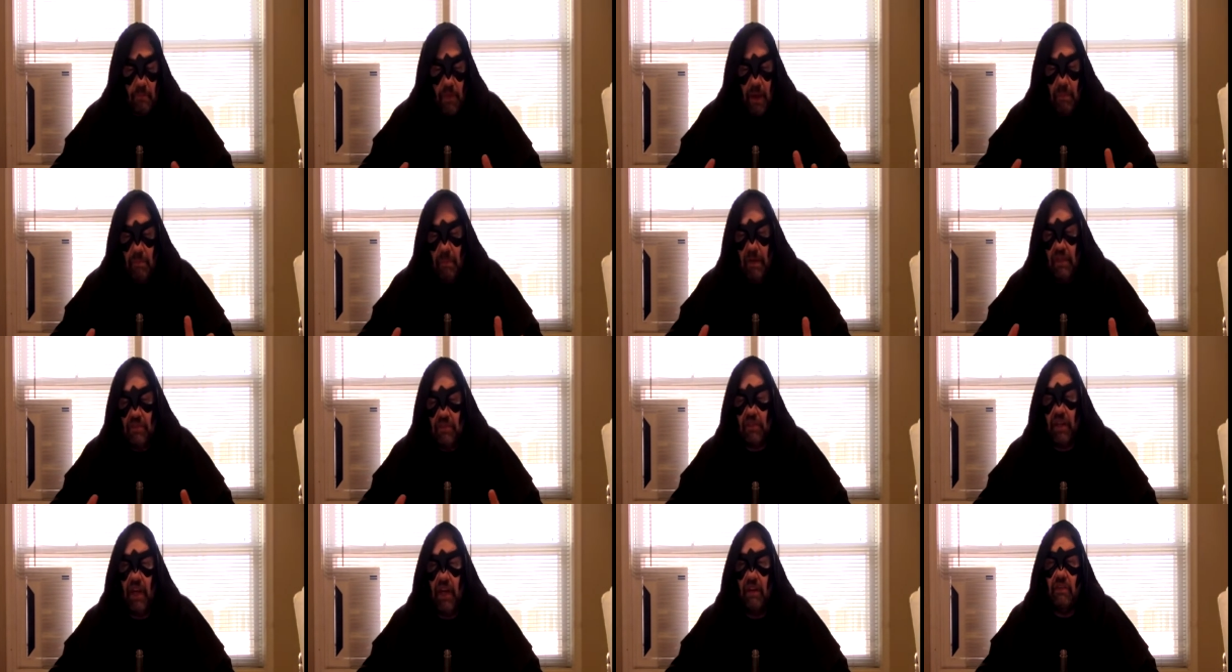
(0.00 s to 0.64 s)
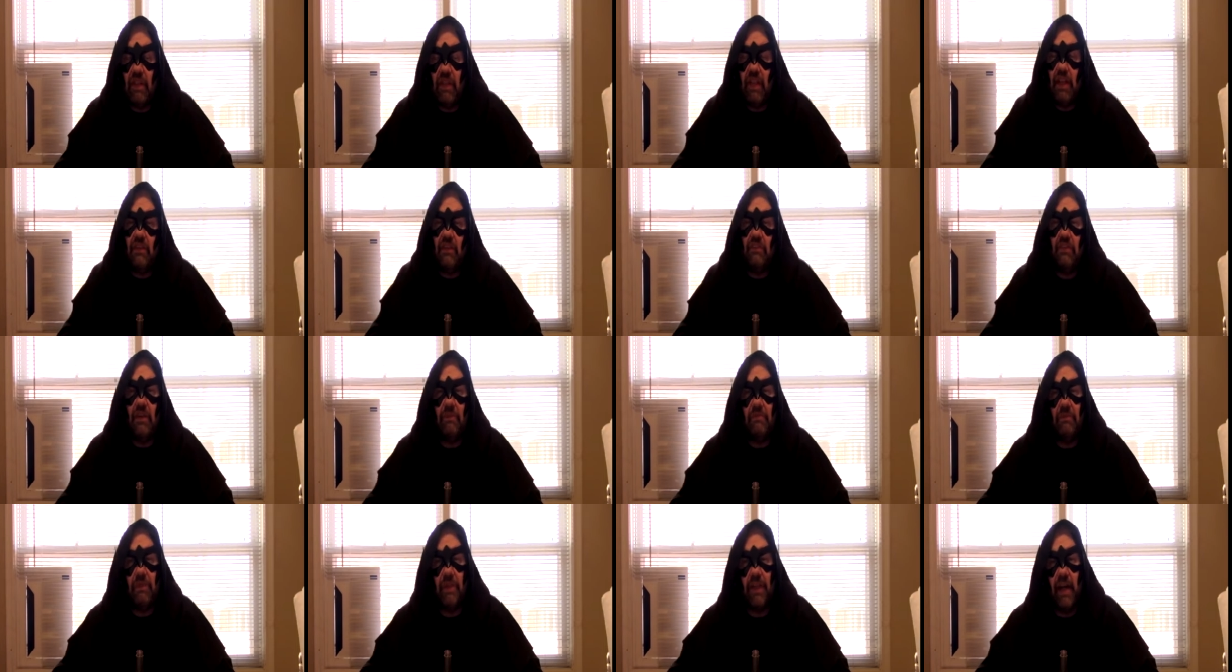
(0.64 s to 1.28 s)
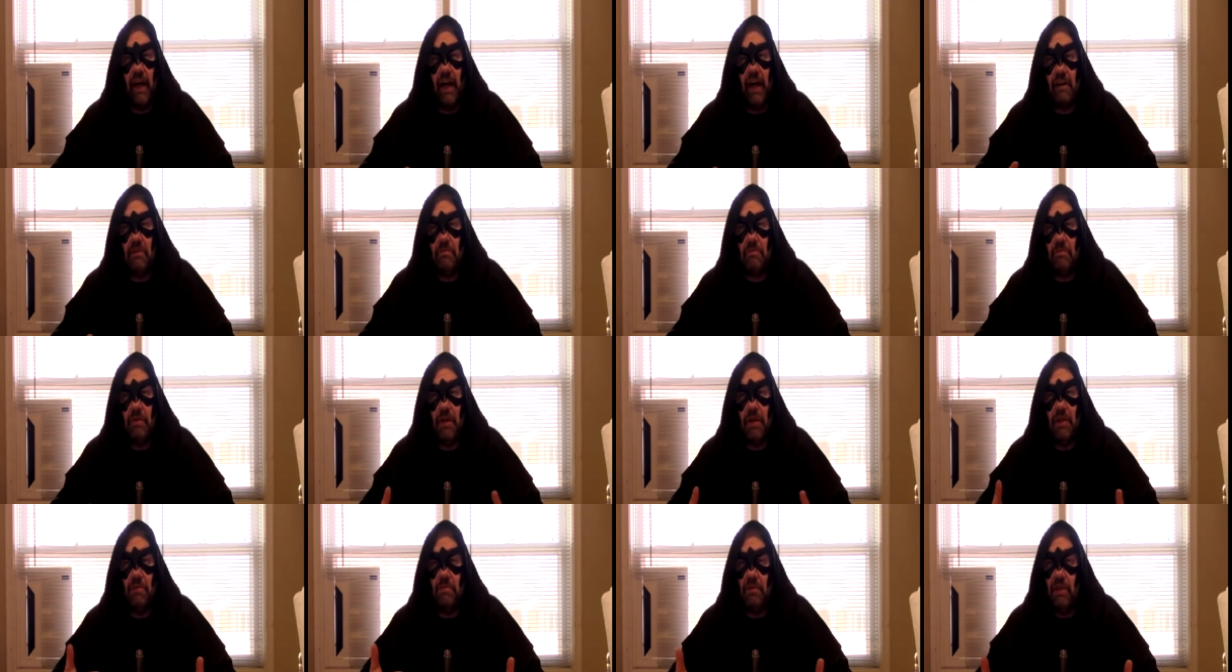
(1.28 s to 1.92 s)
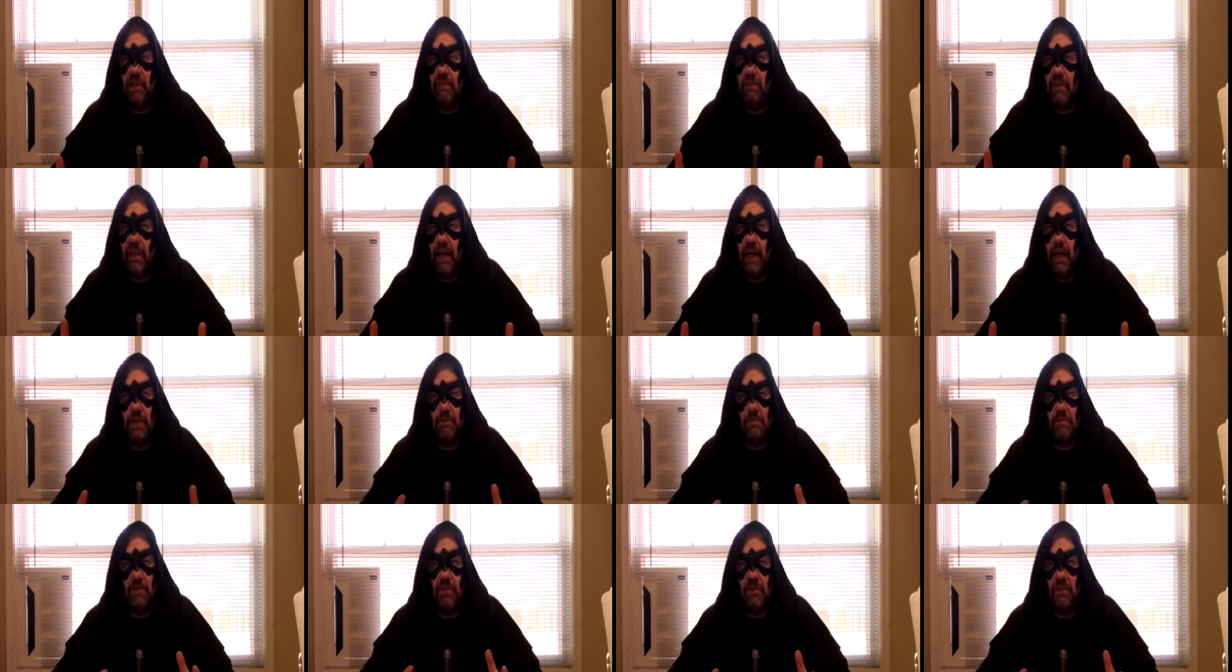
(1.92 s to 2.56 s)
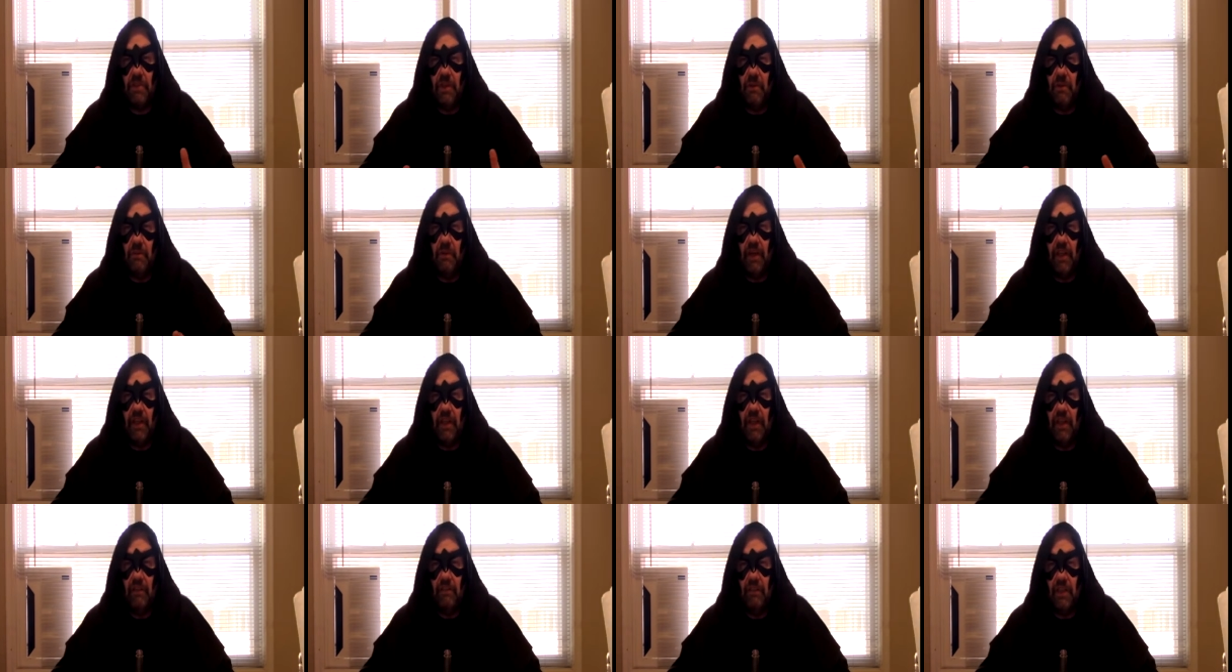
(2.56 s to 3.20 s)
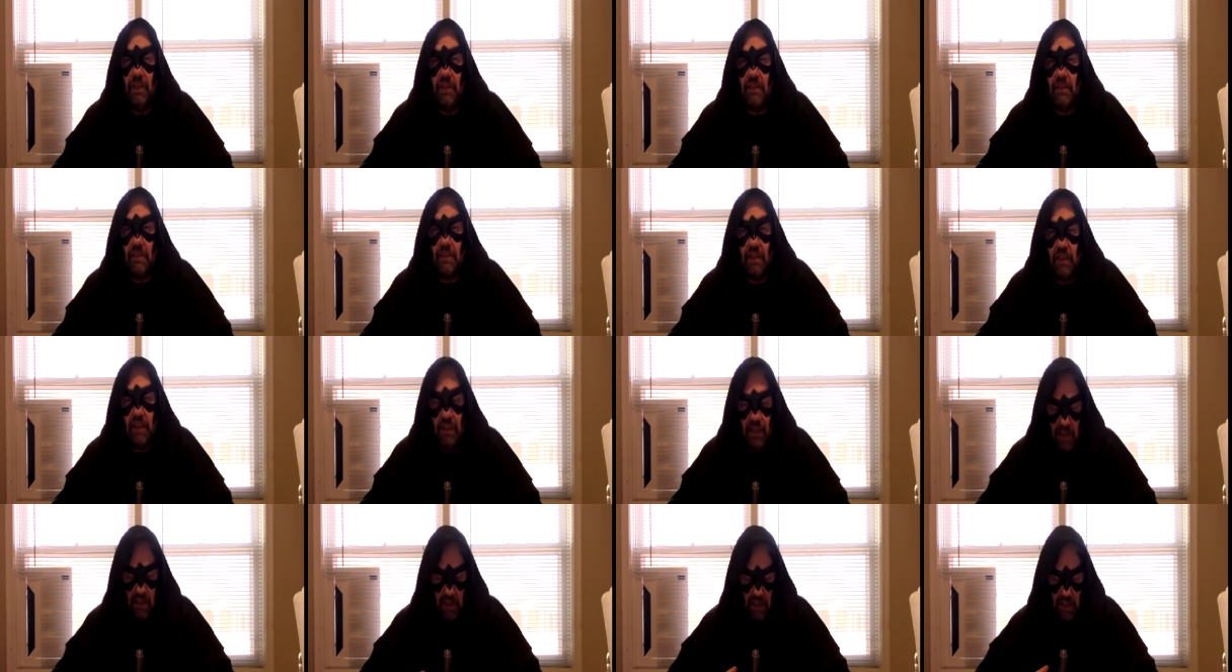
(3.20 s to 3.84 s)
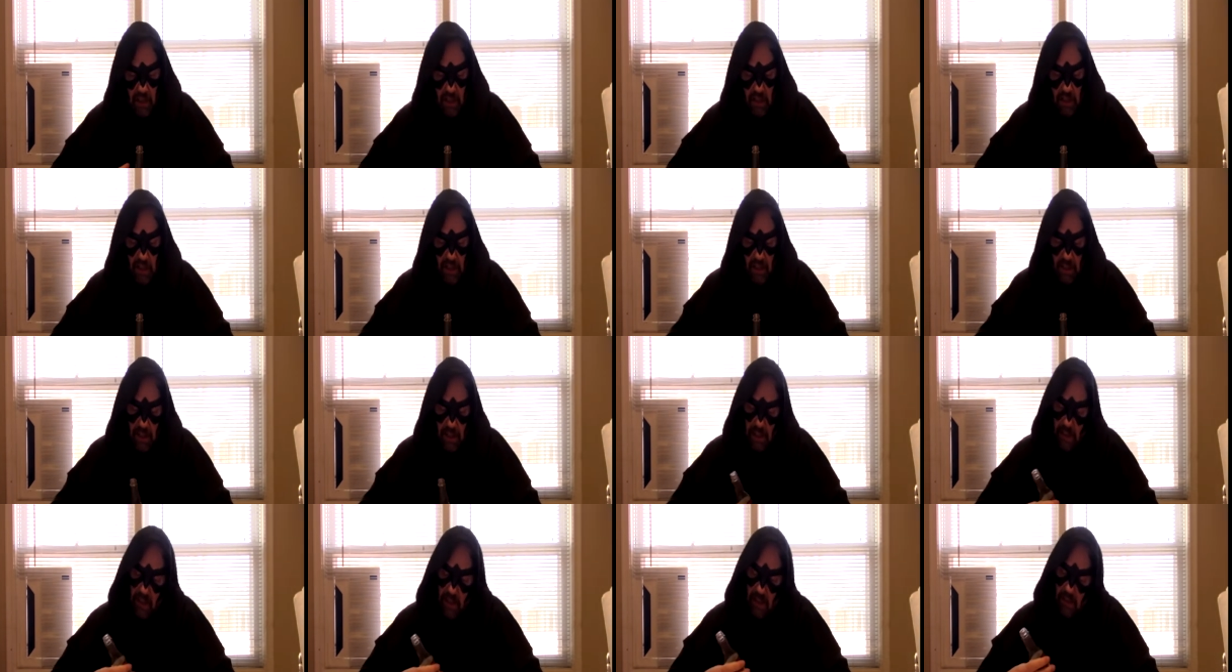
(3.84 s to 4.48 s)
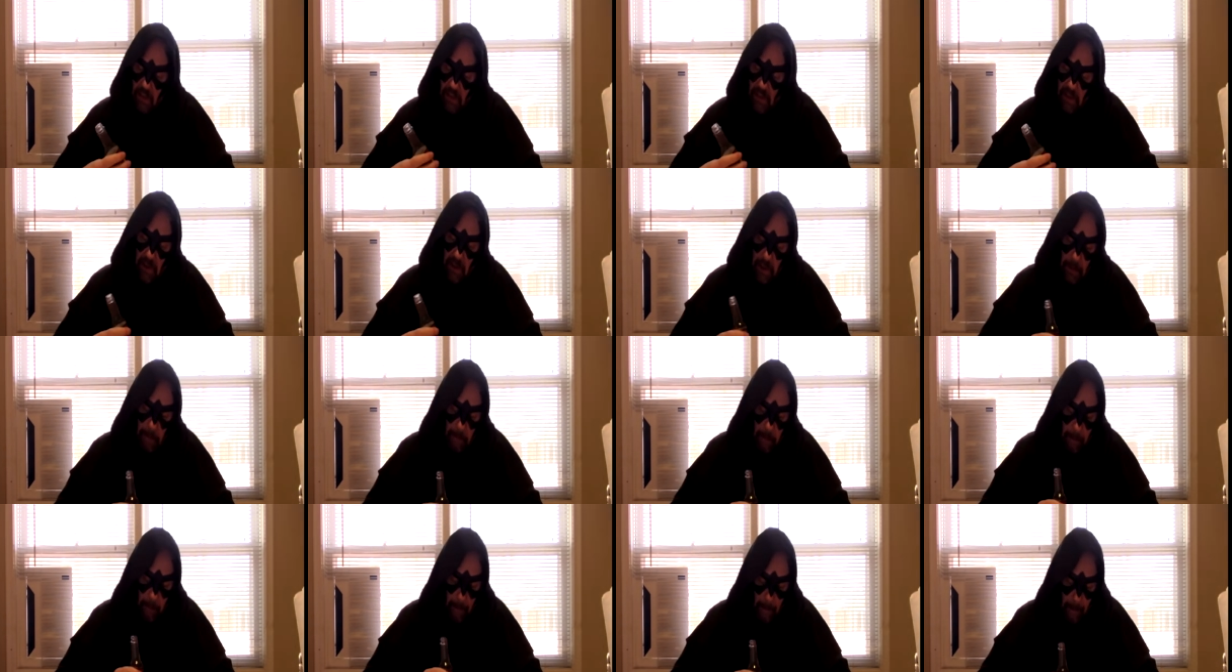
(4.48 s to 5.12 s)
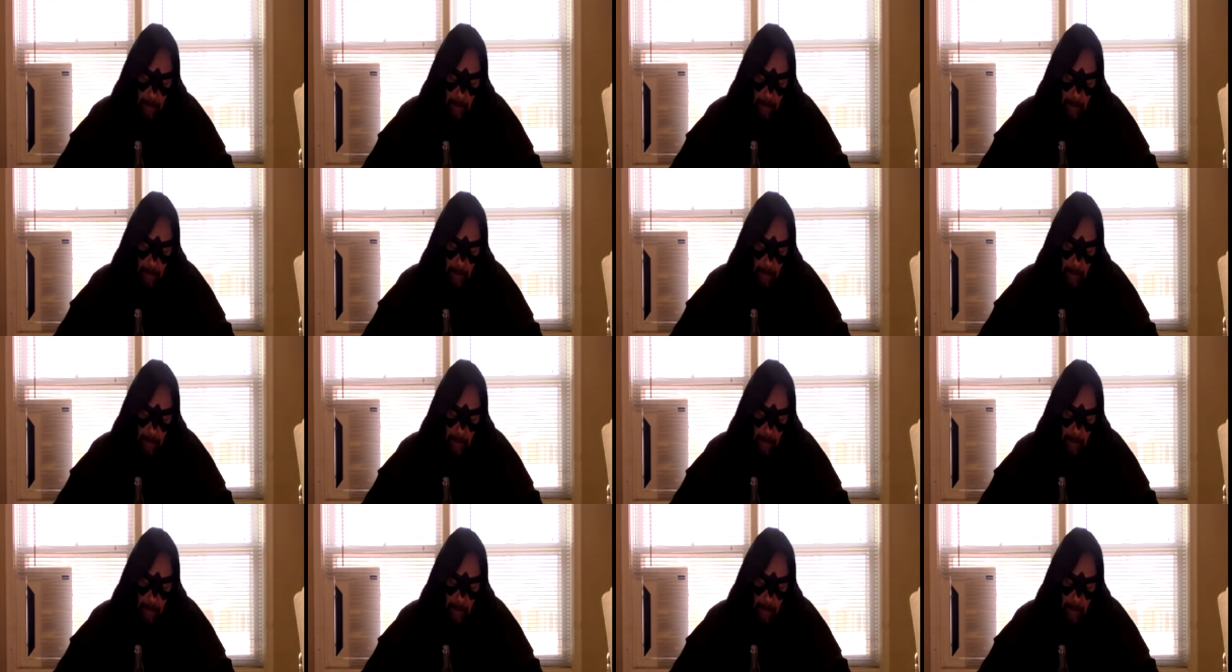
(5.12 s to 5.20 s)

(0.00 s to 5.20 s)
basically everything except for the hash browns, but even the hash browns I don't mind that much. So